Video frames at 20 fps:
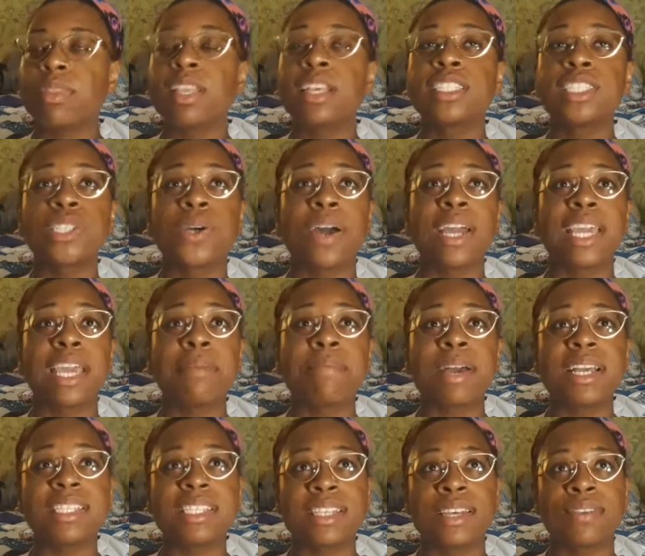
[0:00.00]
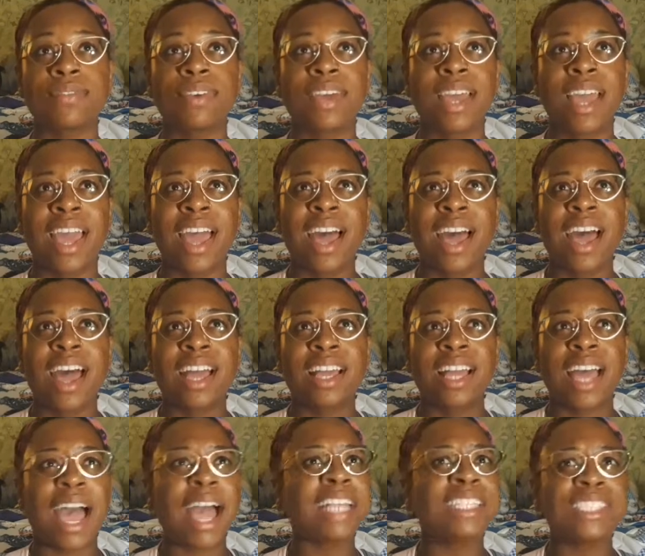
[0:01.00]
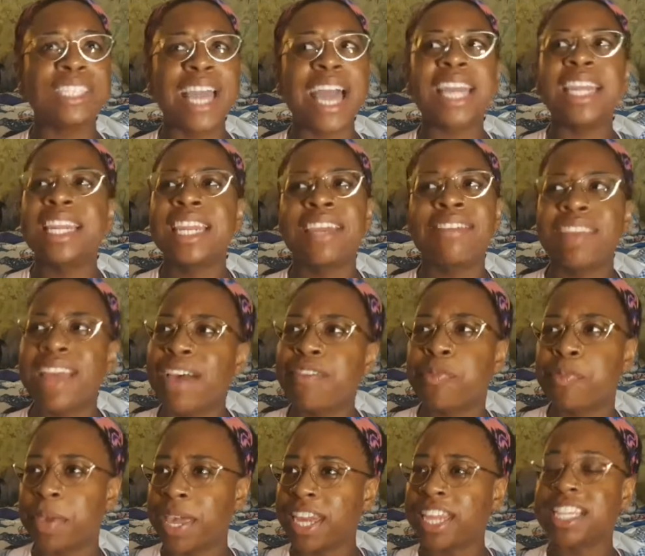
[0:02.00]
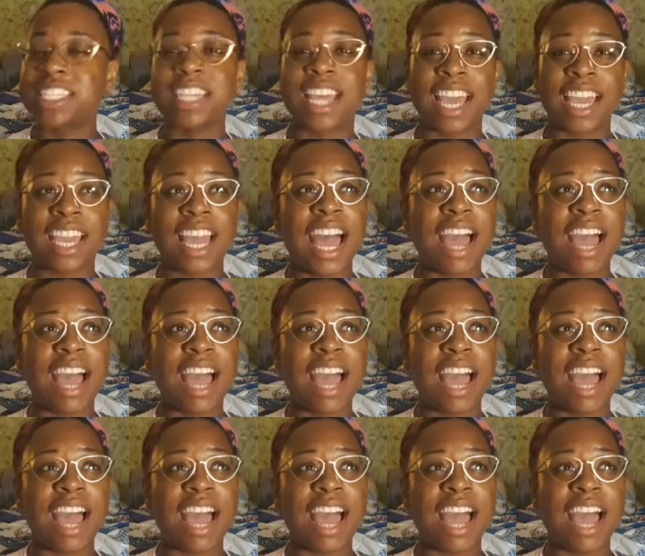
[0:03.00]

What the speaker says: So I get myself, actually I didn't even have a panic attack.